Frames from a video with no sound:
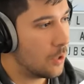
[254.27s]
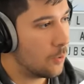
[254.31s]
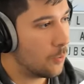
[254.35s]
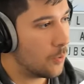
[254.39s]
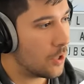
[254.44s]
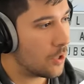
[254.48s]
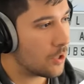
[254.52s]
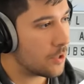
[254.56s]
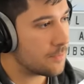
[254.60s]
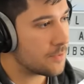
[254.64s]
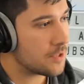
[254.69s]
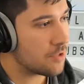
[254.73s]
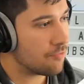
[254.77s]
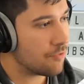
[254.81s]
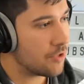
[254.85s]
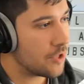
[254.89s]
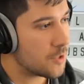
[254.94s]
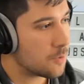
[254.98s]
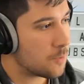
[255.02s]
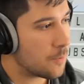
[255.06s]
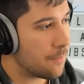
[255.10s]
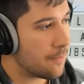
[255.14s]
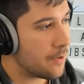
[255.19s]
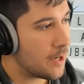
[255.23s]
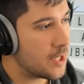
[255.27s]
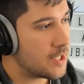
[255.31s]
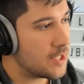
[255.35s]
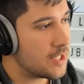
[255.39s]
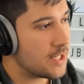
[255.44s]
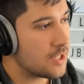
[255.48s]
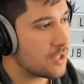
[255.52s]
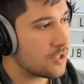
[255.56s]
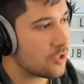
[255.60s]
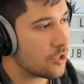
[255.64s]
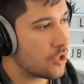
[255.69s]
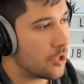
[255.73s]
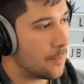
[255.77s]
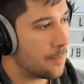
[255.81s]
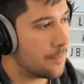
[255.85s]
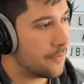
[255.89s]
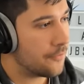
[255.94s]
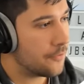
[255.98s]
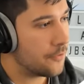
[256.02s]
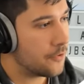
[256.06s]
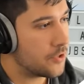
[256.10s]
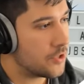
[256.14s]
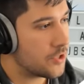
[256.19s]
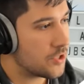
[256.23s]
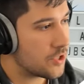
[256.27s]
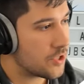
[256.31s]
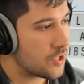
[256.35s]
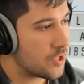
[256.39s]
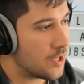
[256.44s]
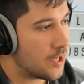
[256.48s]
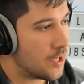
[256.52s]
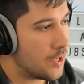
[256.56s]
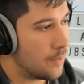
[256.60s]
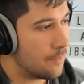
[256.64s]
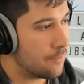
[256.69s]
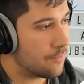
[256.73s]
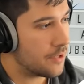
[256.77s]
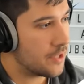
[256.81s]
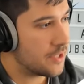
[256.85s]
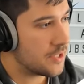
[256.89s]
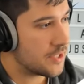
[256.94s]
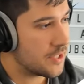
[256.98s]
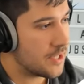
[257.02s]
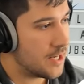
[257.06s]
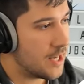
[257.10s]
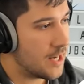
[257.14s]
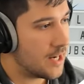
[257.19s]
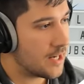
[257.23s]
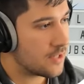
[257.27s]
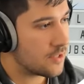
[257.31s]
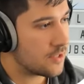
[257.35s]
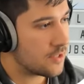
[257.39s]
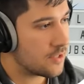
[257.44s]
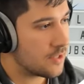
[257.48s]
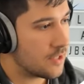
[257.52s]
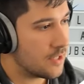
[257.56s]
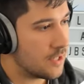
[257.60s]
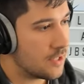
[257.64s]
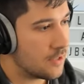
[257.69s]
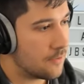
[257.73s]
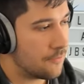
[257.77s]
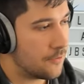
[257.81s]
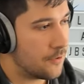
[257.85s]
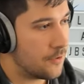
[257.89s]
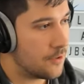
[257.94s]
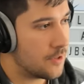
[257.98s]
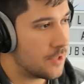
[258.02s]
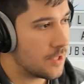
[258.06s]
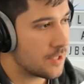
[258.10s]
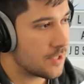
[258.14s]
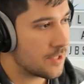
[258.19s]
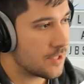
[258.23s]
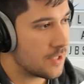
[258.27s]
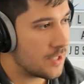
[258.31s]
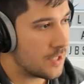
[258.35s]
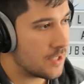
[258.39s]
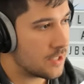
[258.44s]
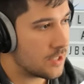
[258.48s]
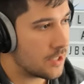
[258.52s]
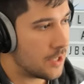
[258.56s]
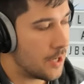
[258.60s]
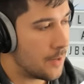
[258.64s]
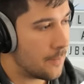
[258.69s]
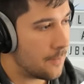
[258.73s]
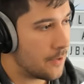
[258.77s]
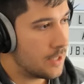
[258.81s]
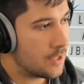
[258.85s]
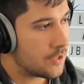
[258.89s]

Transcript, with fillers: Welcome to Raspberry Pi Desktop. Before you start, press next to get a few things set up.